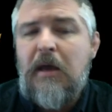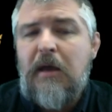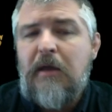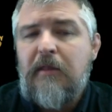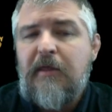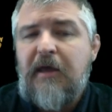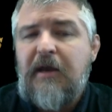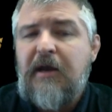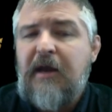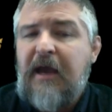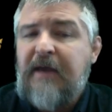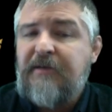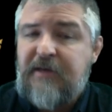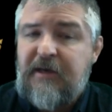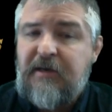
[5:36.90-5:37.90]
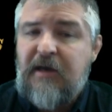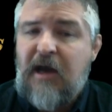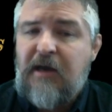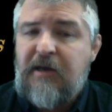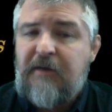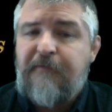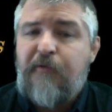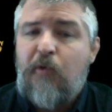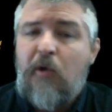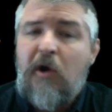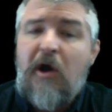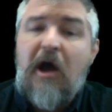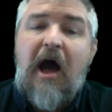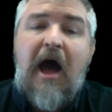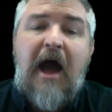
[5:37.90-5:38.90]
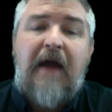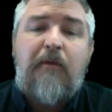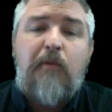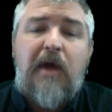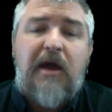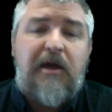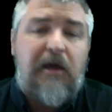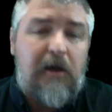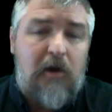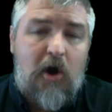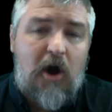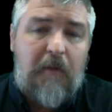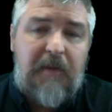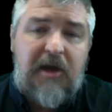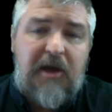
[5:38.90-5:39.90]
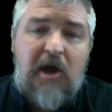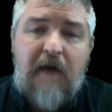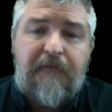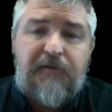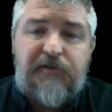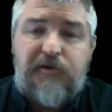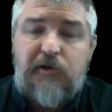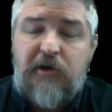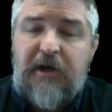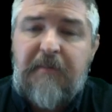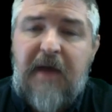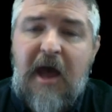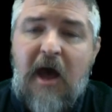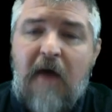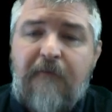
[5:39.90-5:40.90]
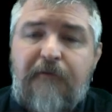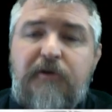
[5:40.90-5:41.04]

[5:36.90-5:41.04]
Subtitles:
Then in 1894, a high-ranking army officer named Alfred